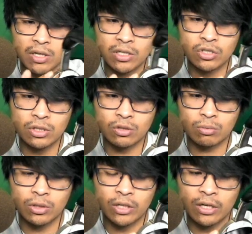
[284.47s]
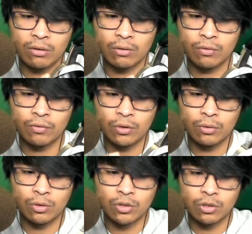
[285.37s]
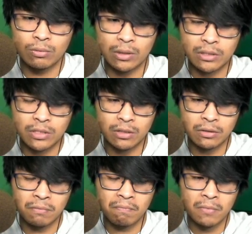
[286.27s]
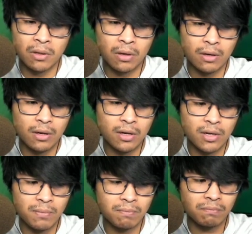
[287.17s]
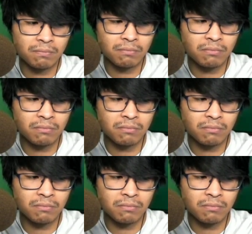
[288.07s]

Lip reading: I guess, tried to work out a few of those nuances. Um,